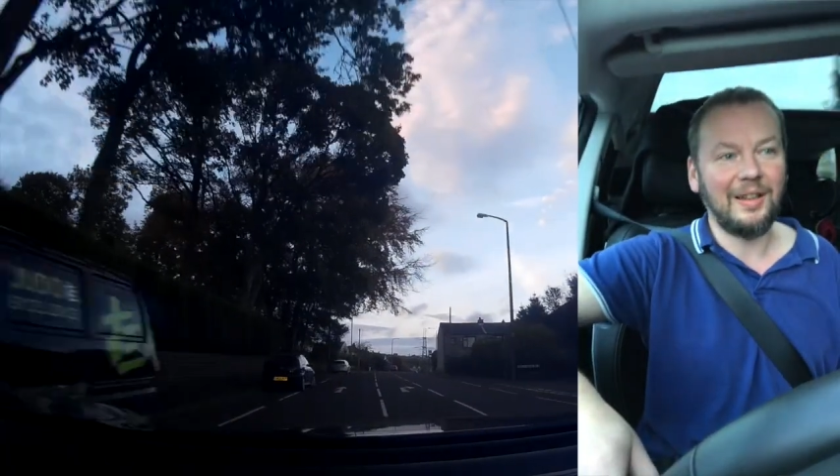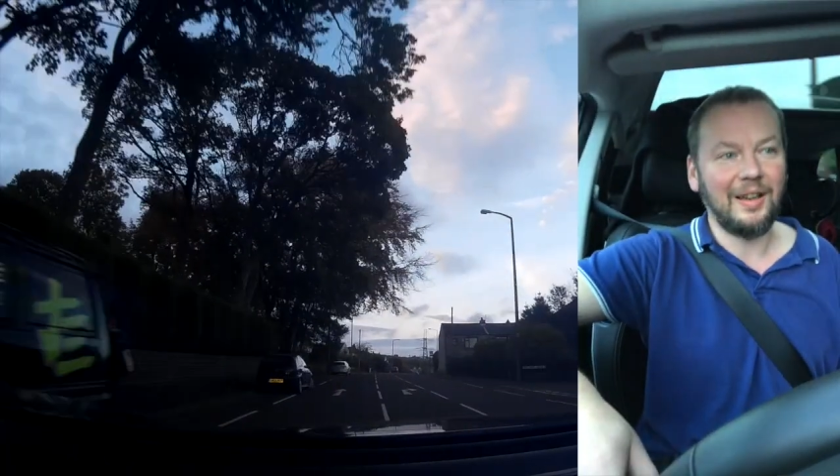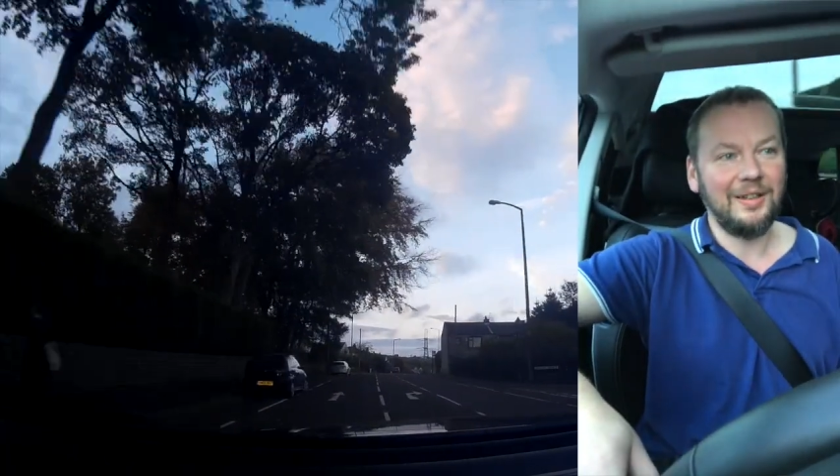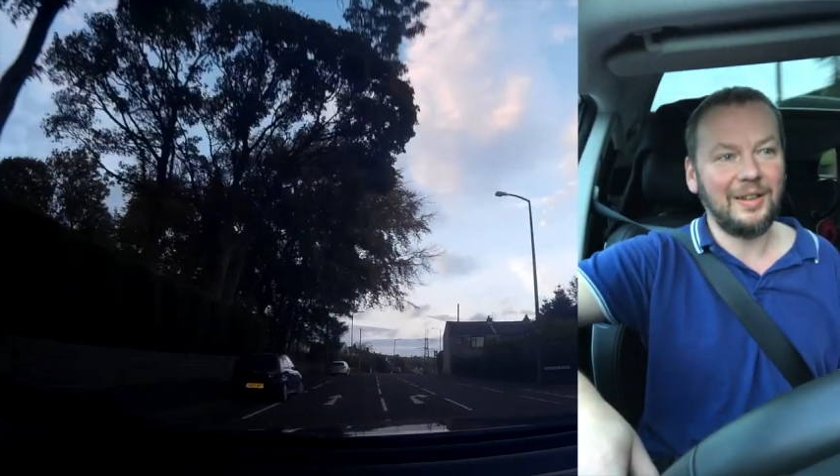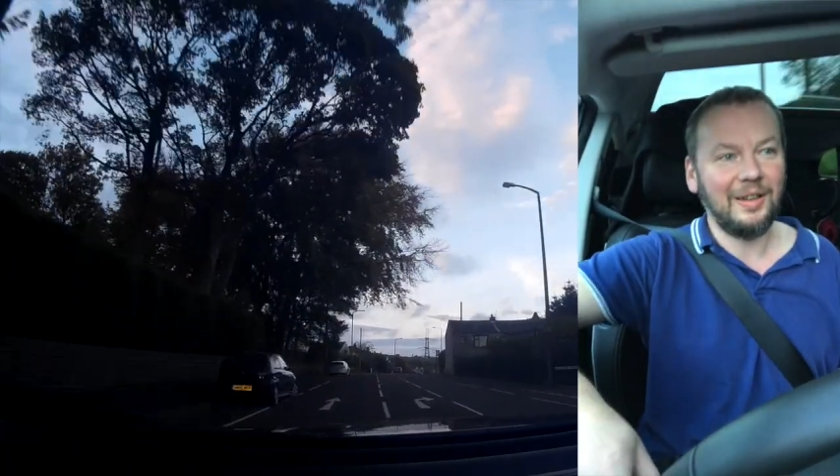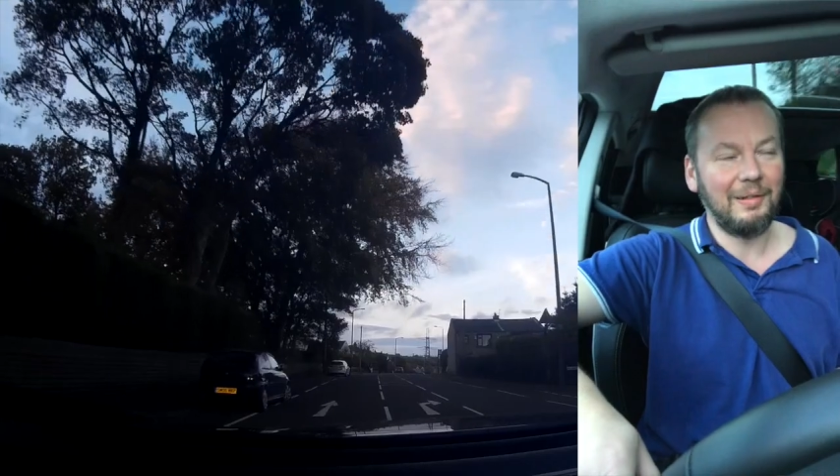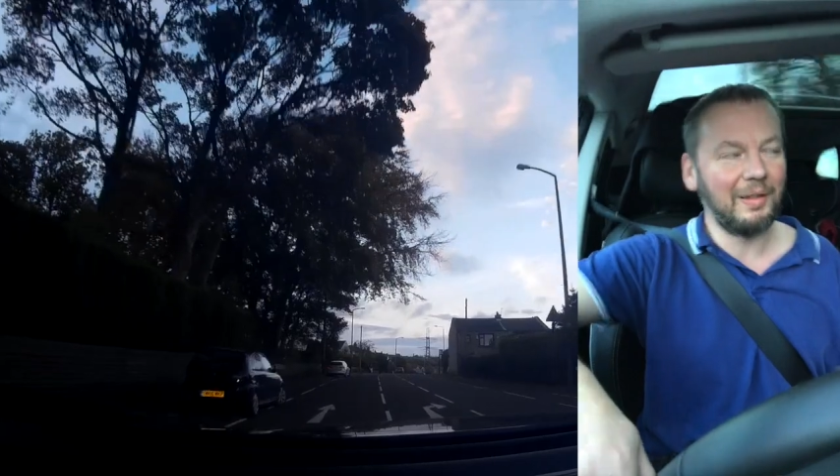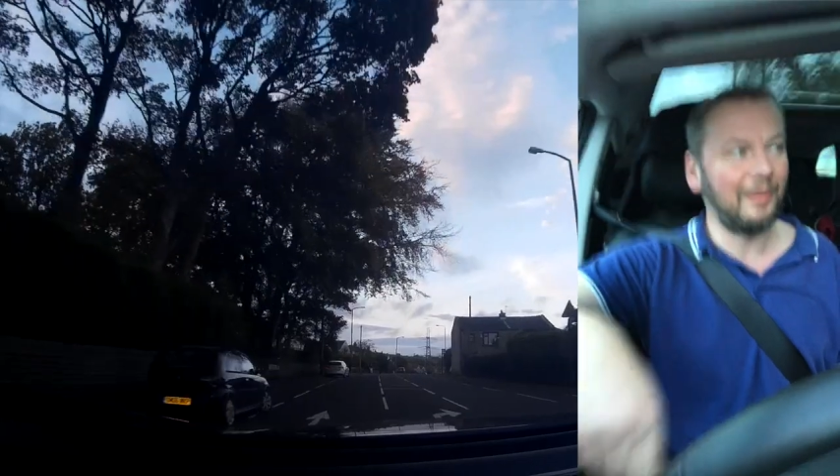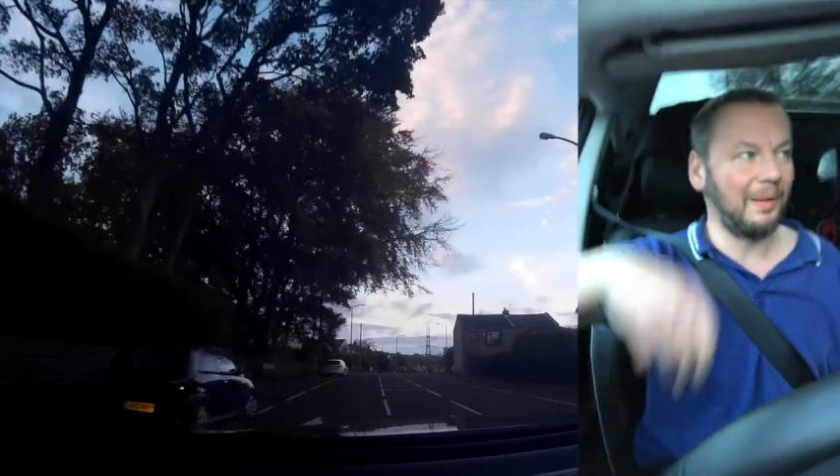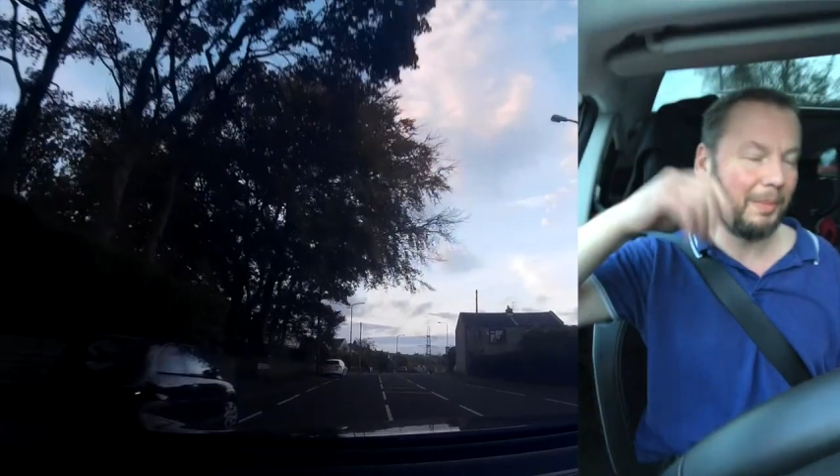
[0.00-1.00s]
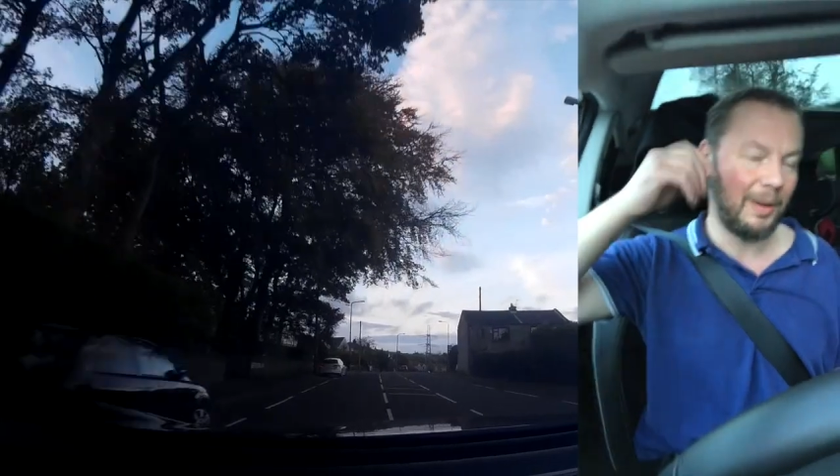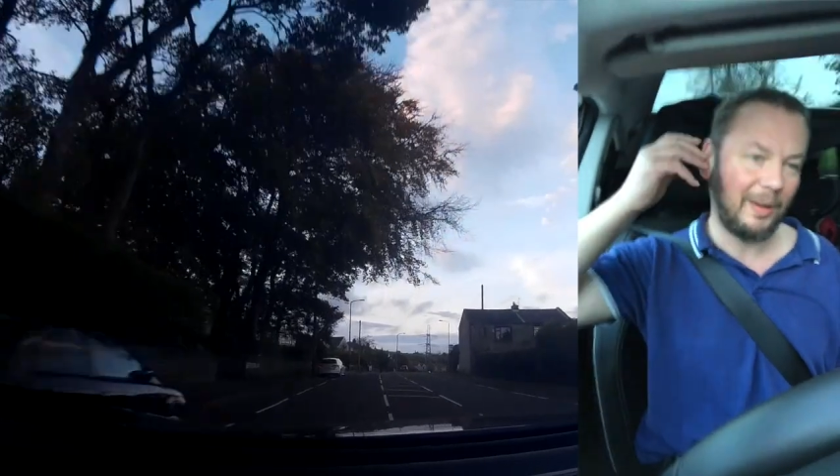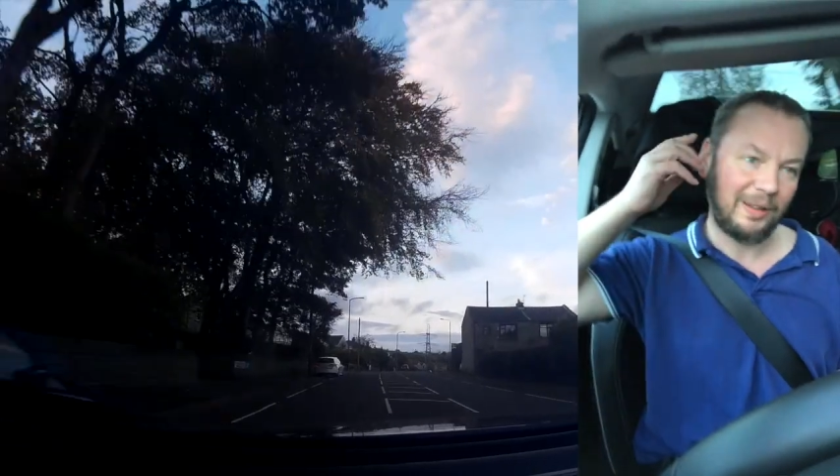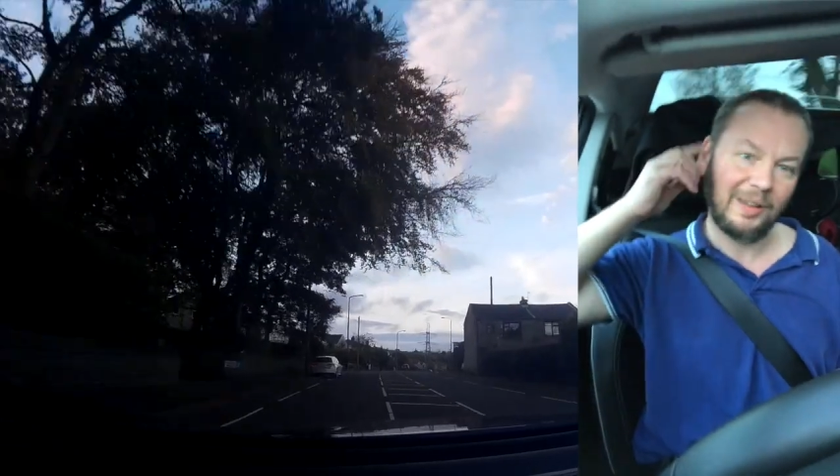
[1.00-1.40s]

that and you could hear it through the mic,